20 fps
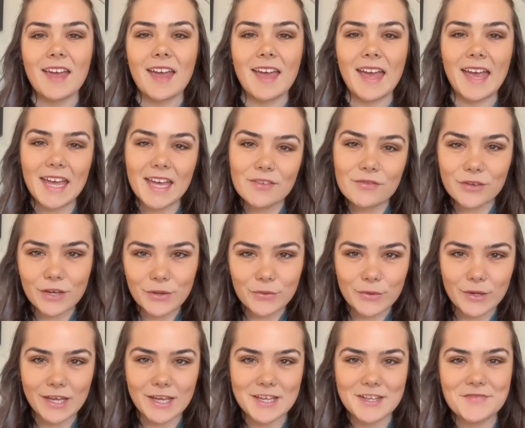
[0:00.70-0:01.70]
Hey
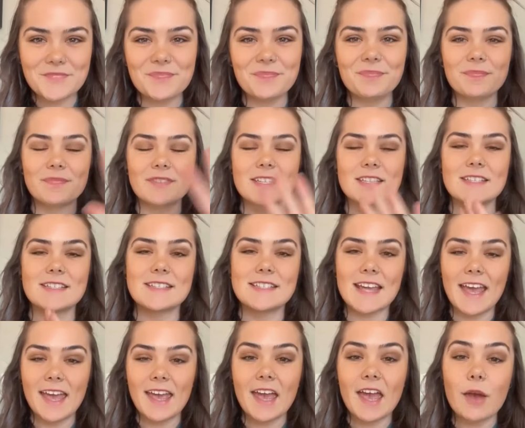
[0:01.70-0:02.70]
everyone!
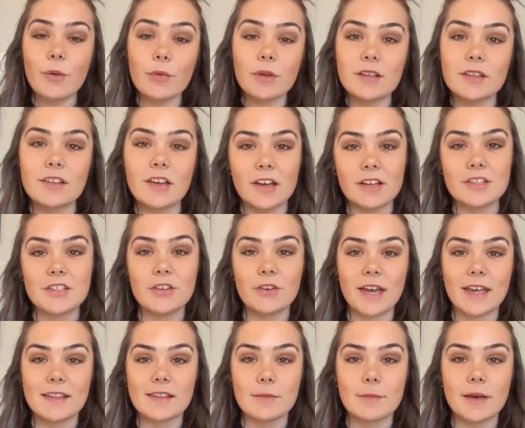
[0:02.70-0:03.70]
Today I want to talk to you
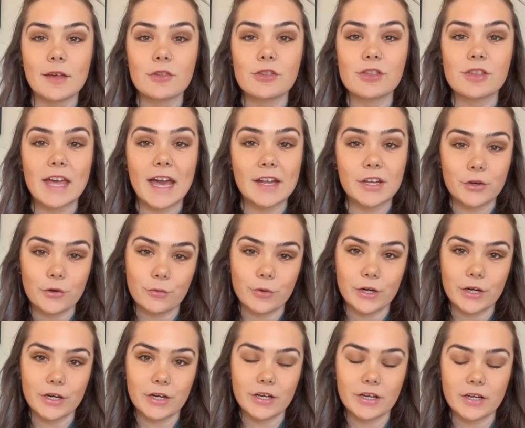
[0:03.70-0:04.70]
guys about shadow
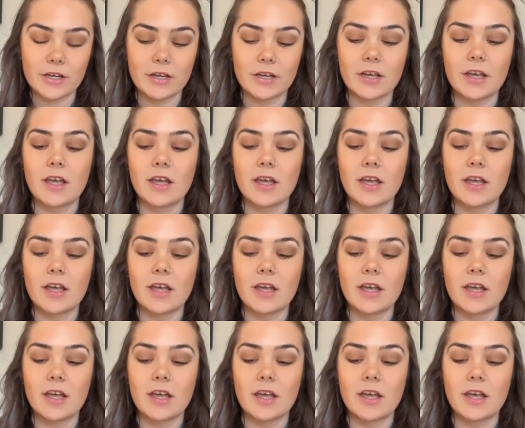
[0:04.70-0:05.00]
work.